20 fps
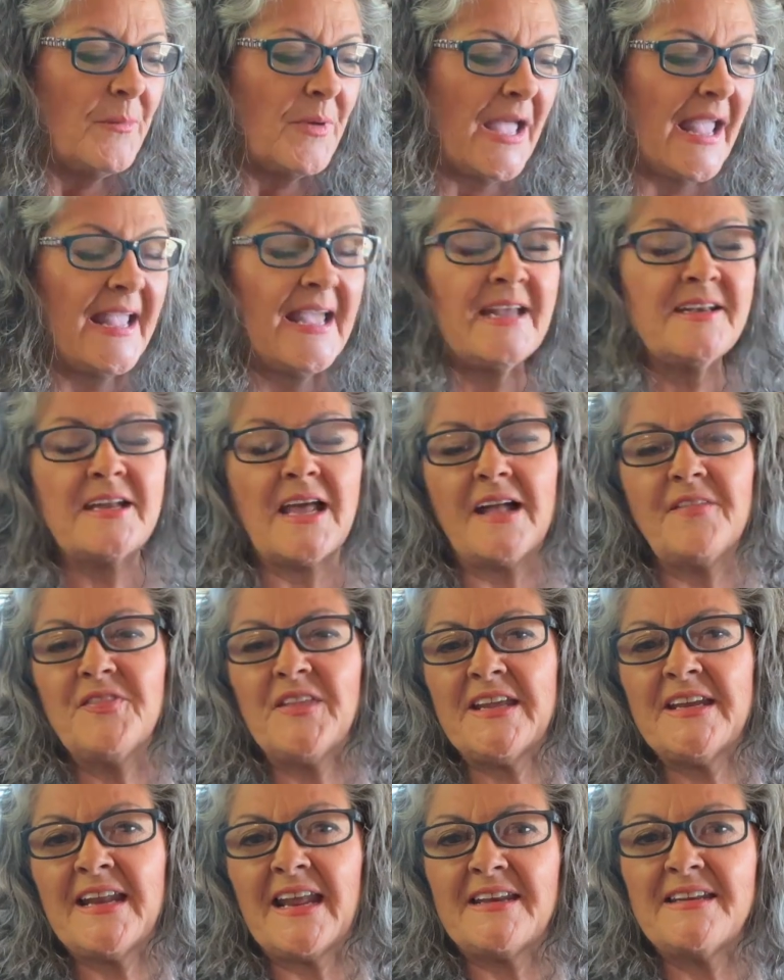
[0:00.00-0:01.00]
And
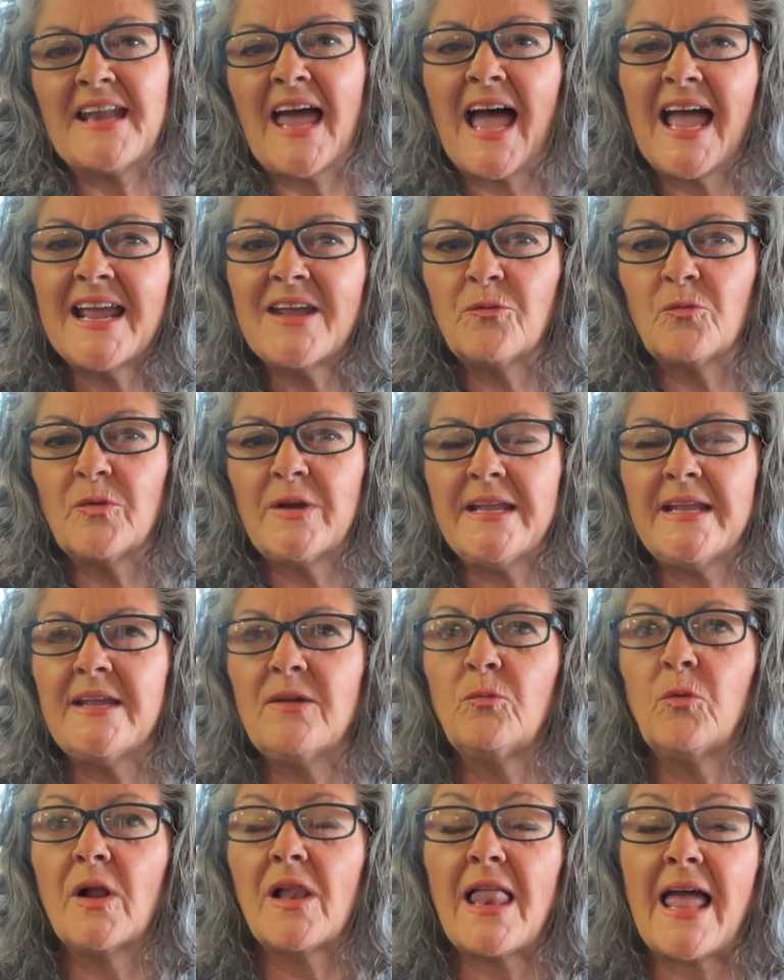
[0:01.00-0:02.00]
then at night we
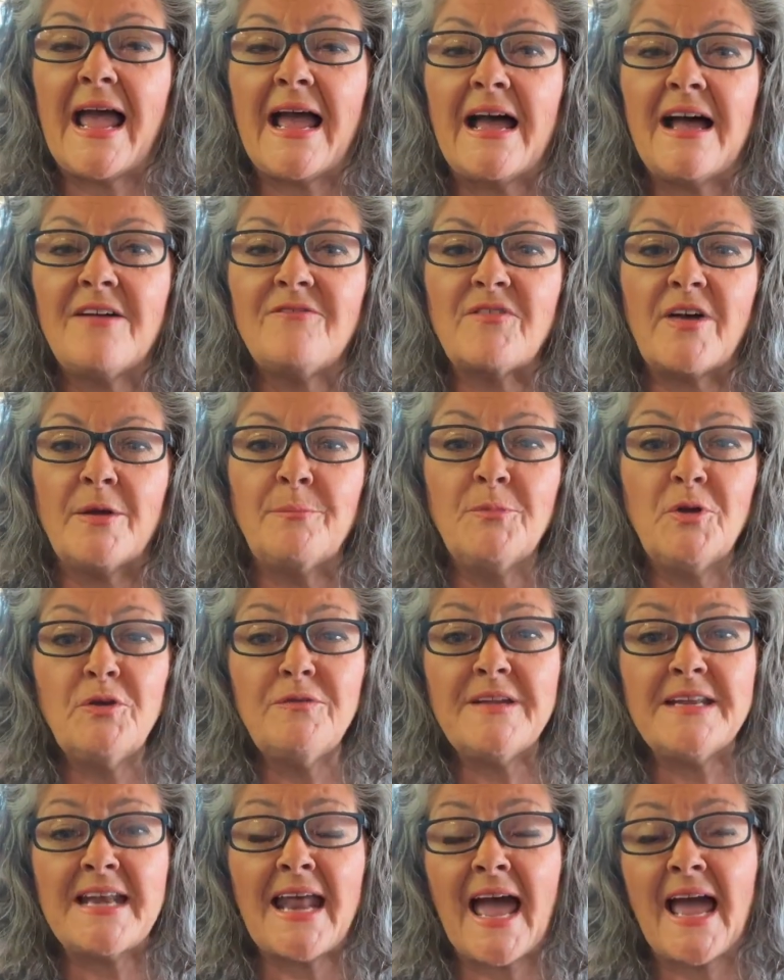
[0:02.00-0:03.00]
will have a
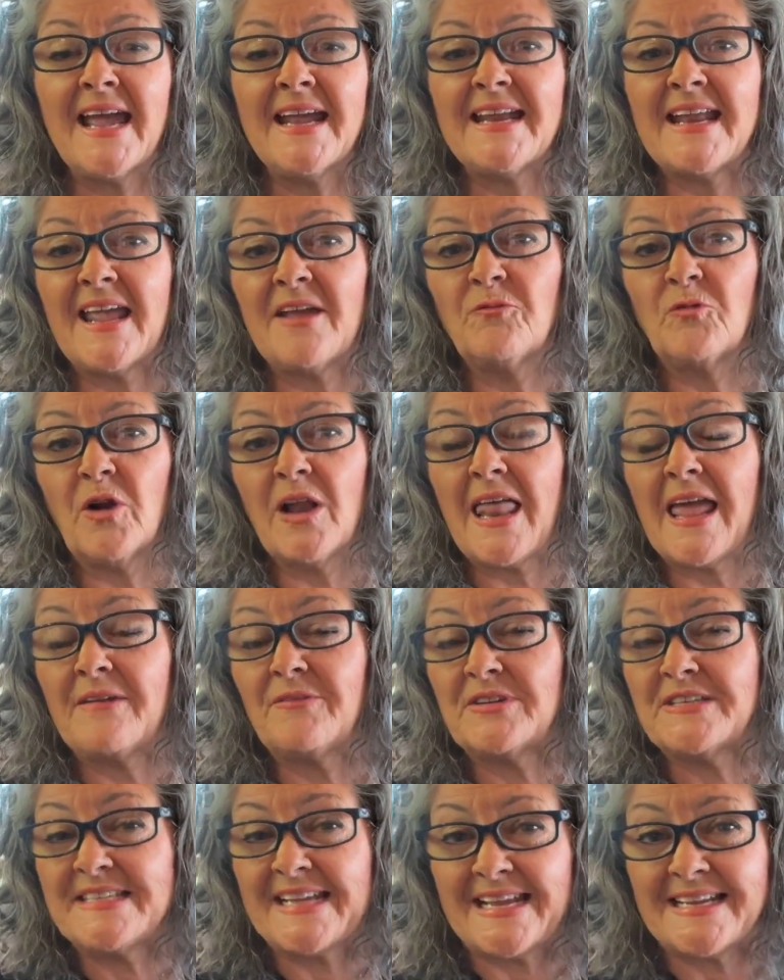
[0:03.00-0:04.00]
movie night, and we'll have
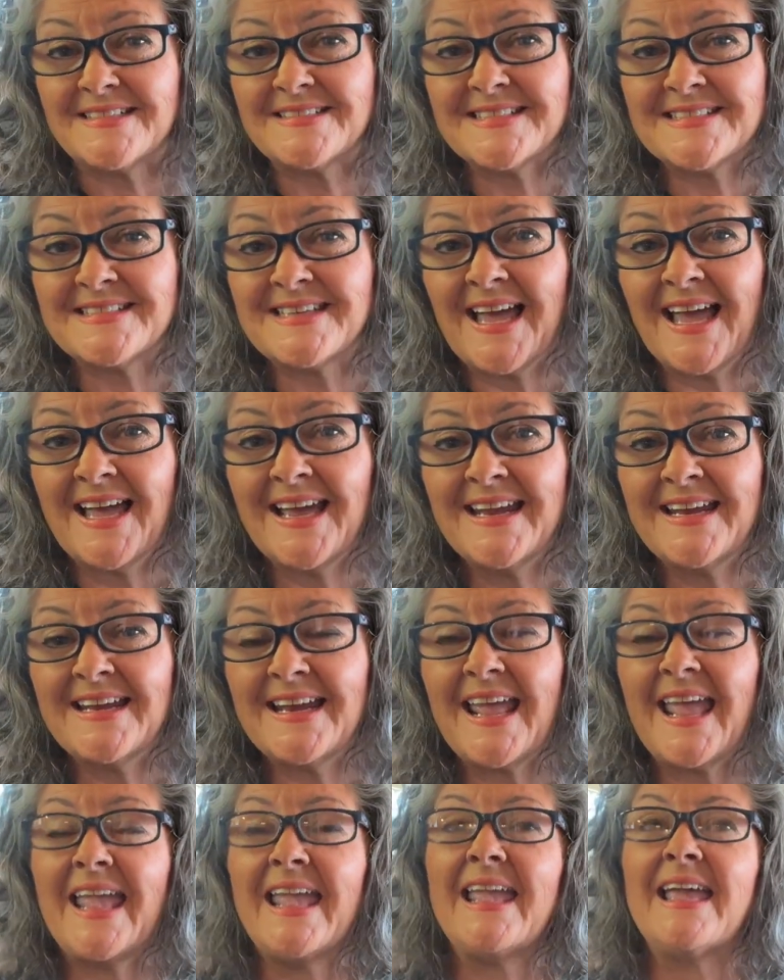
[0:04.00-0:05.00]
a dance night,
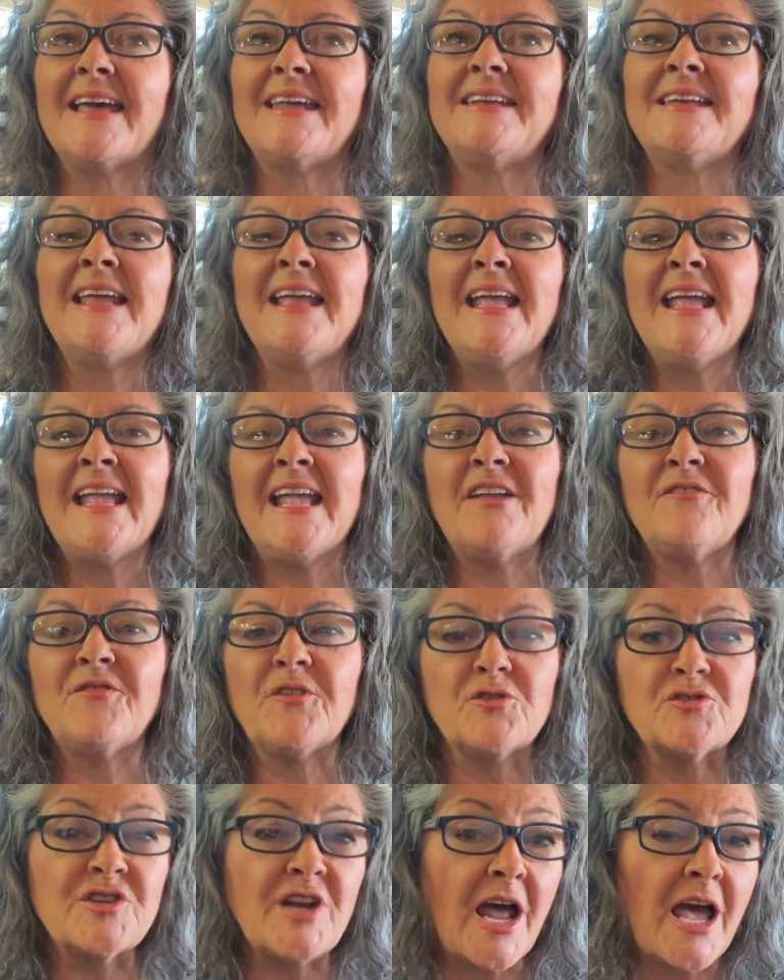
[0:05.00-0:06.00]
and if
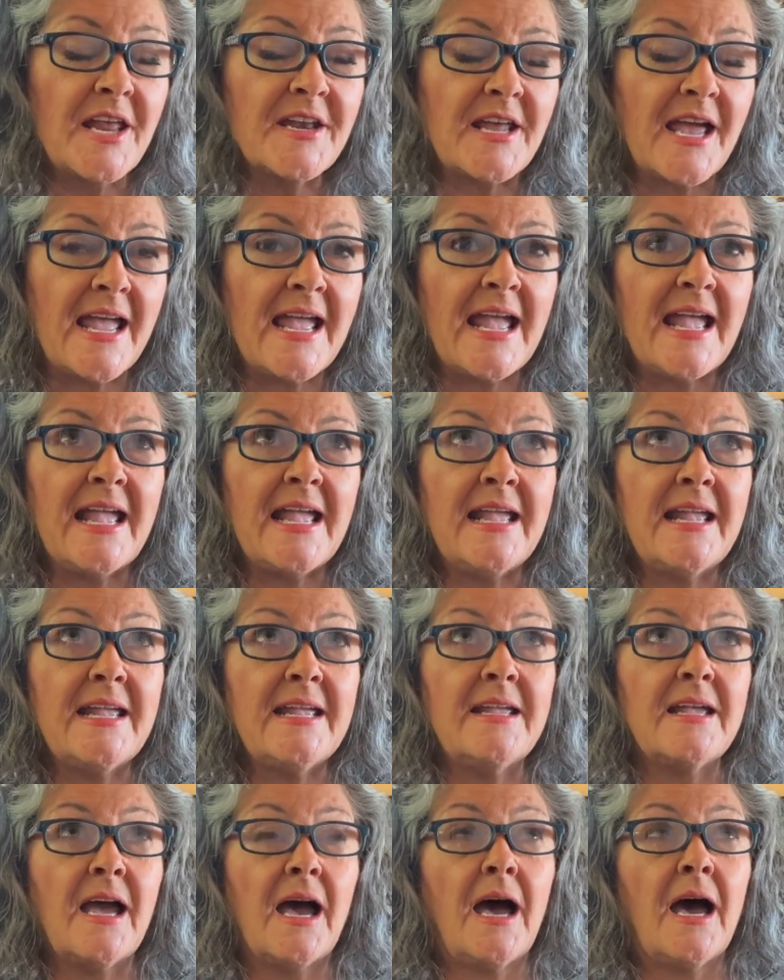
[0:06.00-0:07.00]
there's not
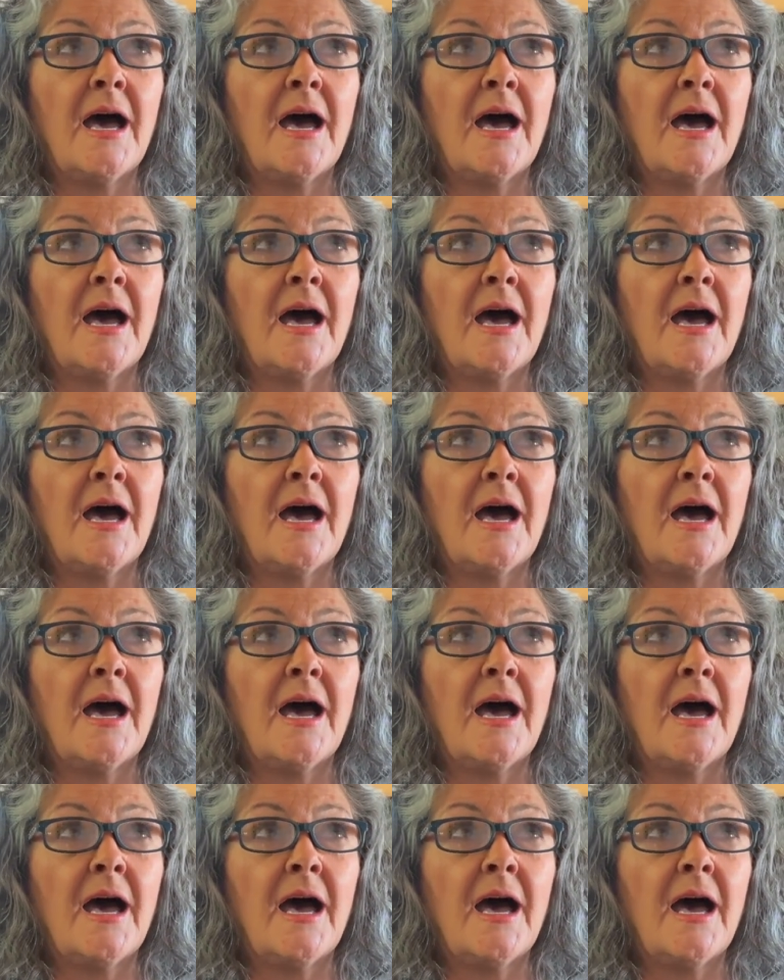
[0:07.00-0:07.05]
a